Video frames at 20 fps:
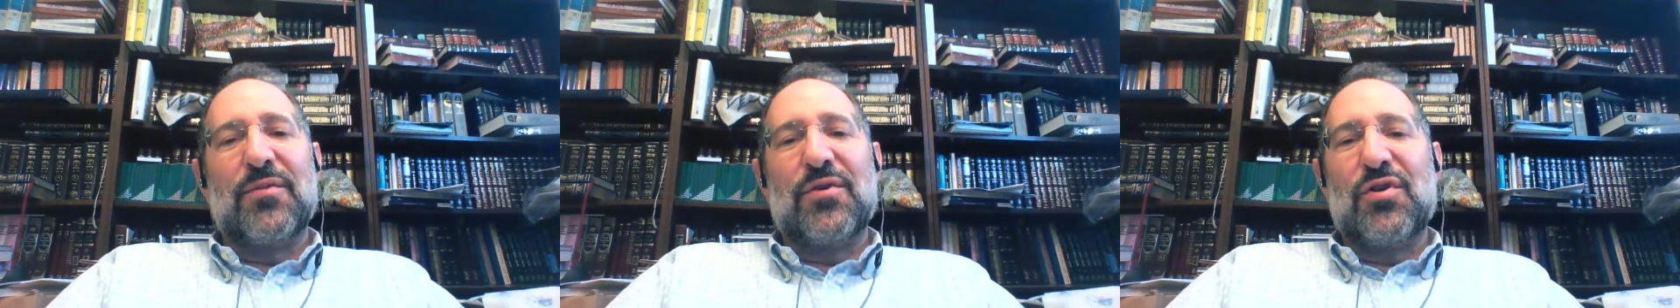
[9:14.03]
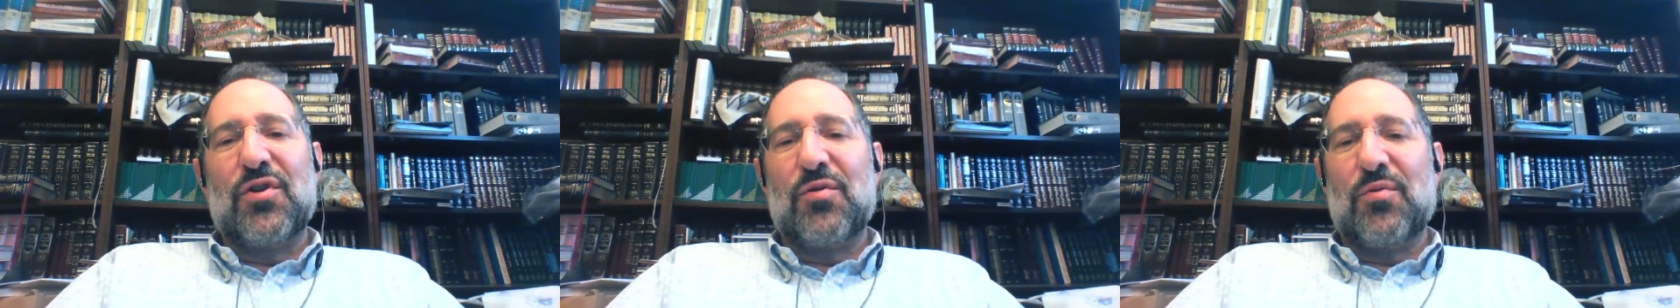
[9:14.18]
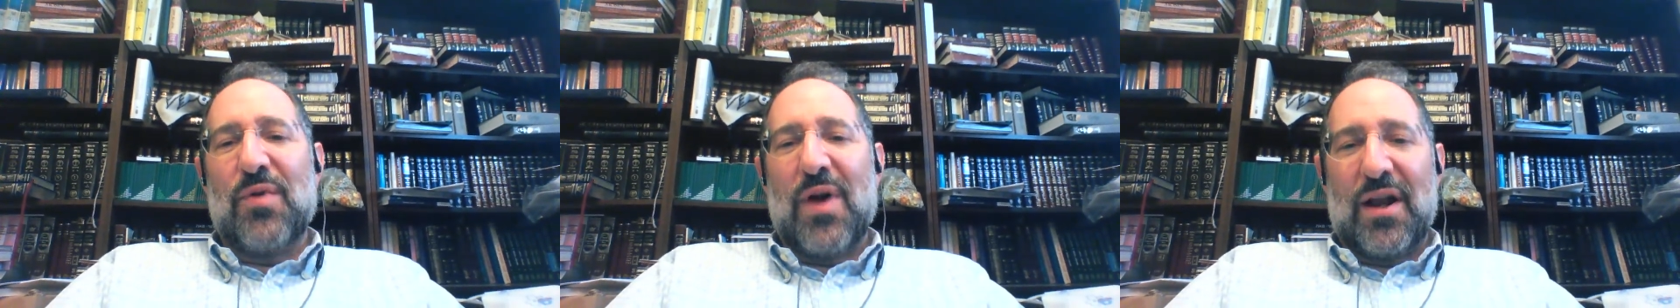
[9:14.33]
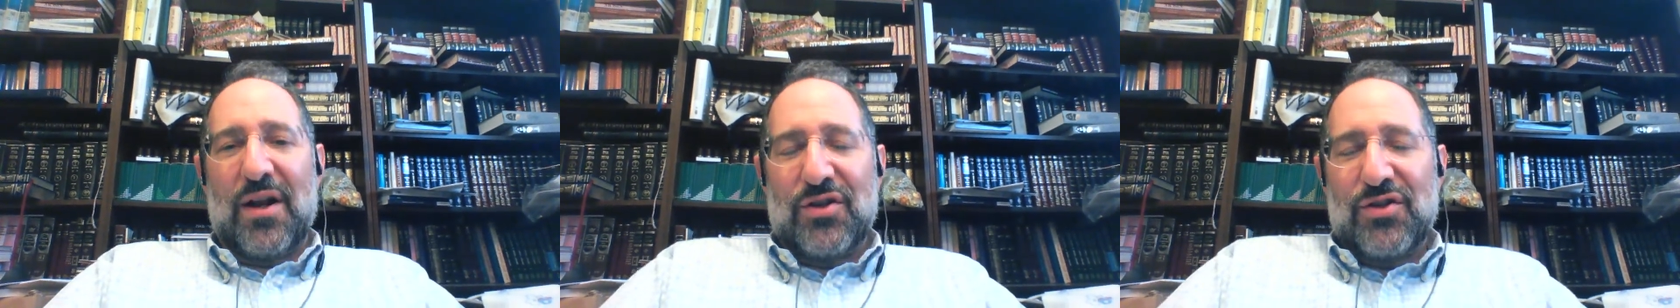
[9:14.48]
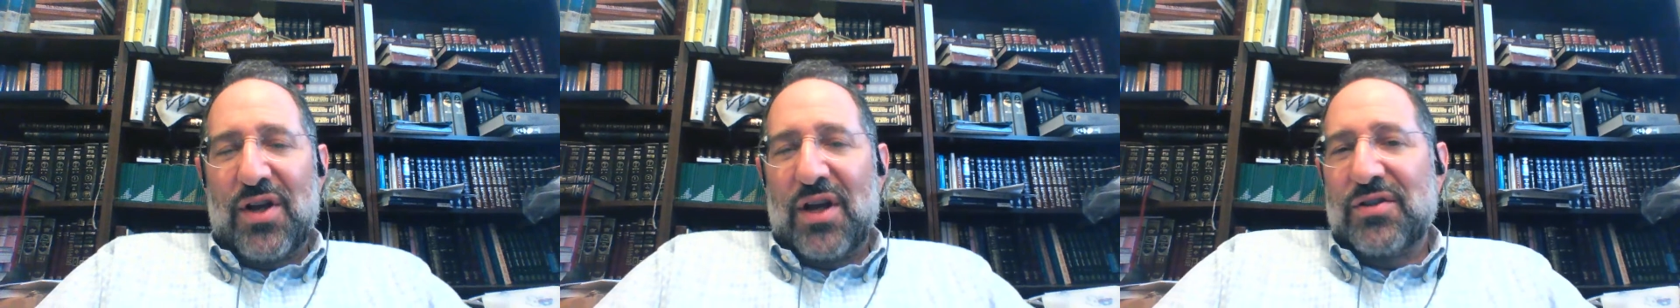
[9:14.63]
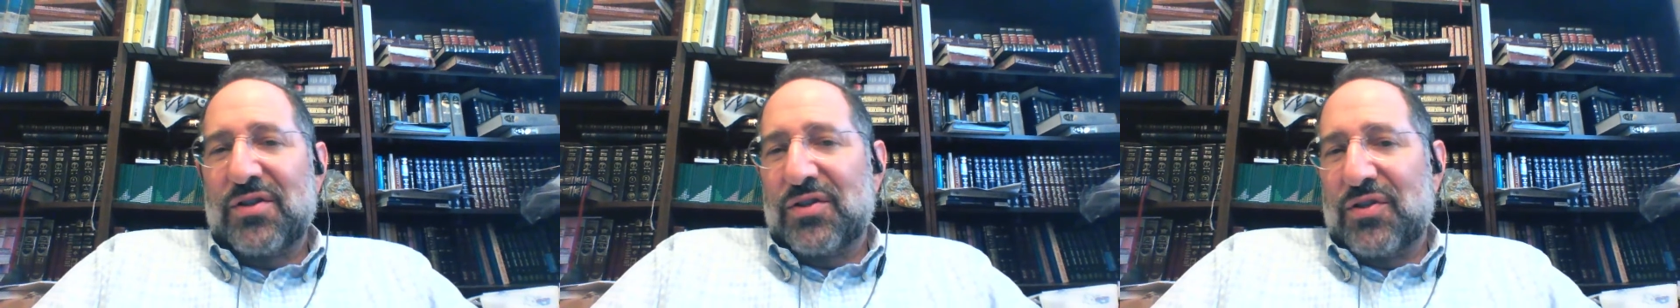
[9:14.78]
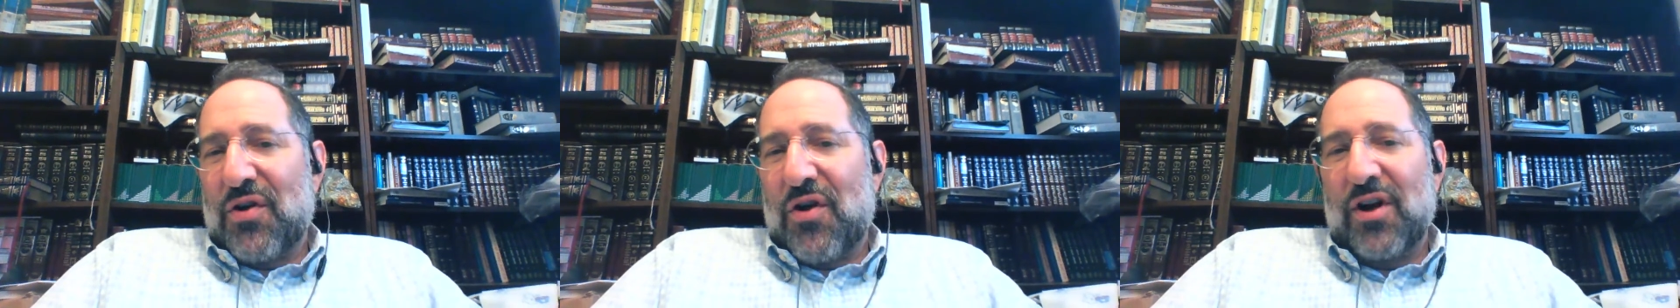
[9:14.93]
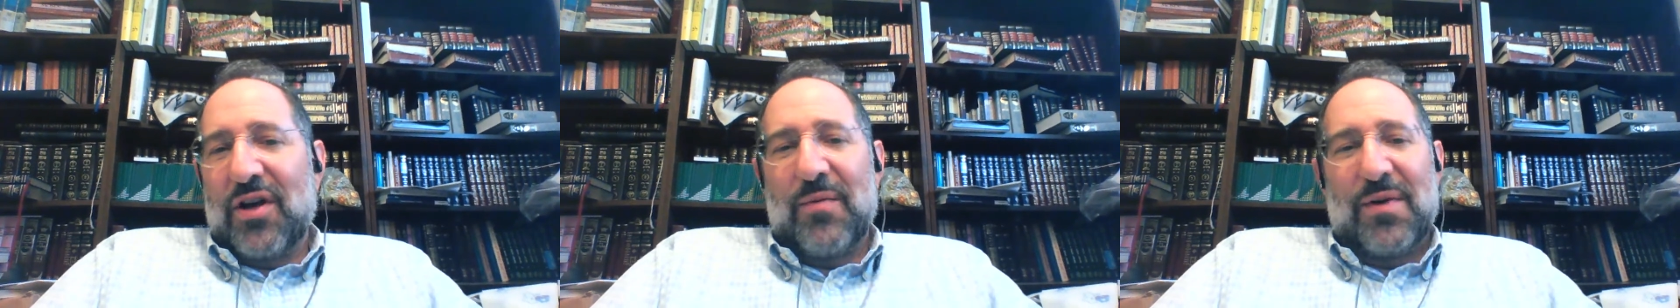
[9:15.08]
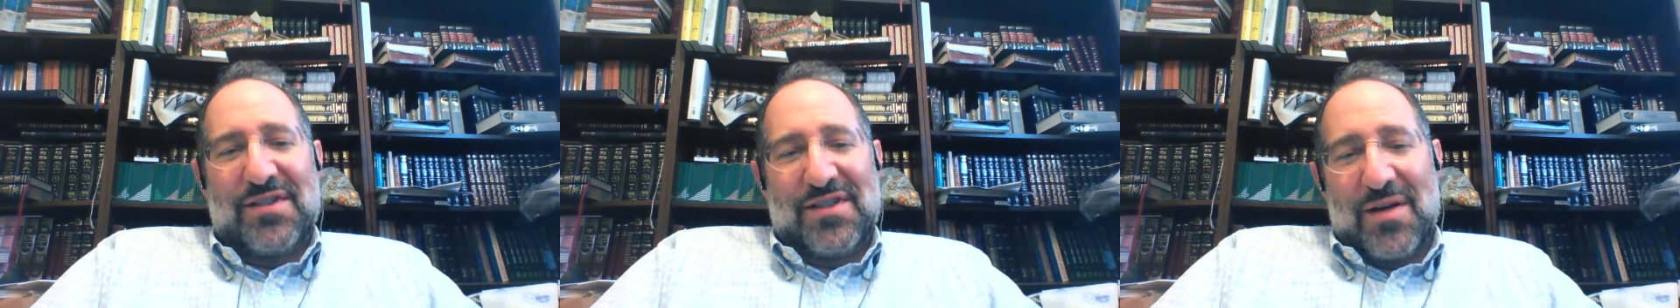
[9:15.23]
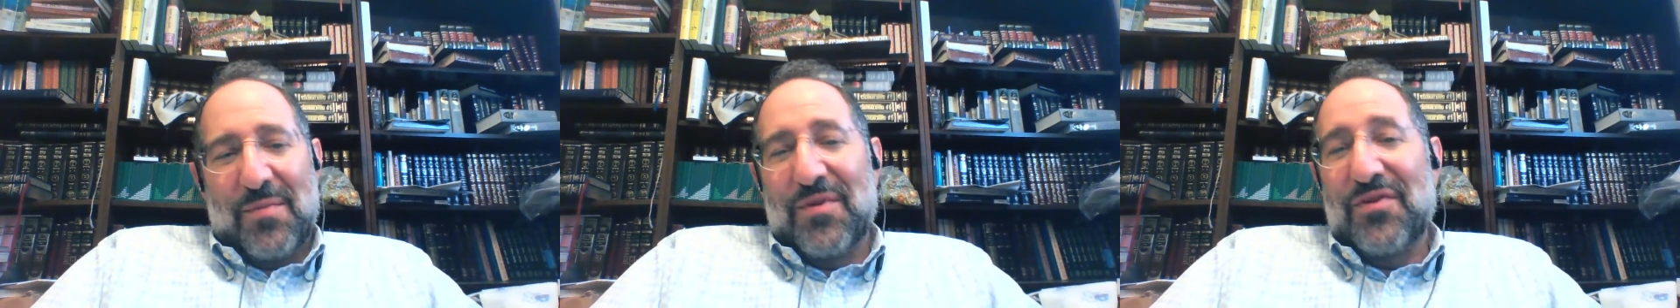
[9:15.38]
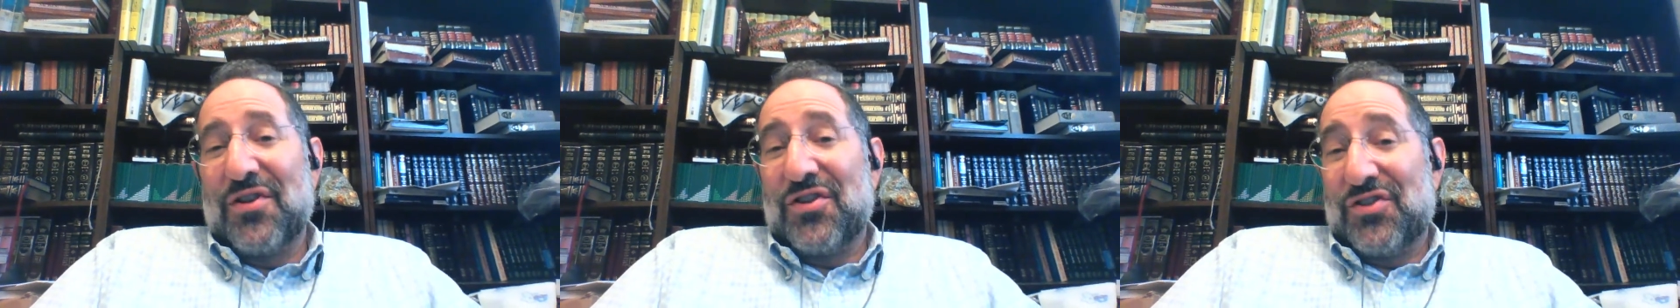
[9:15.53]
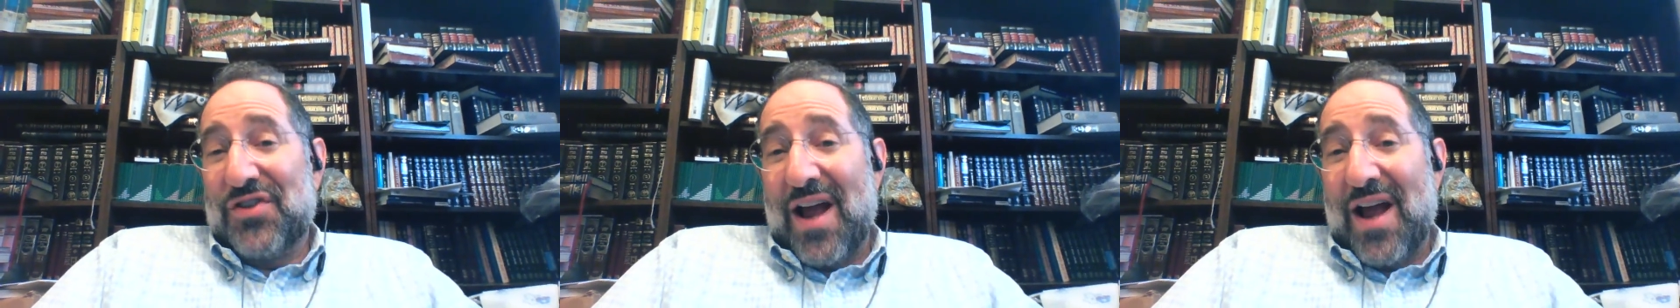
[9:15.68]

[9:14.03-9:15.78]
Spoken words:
you had a chance to talk about some of the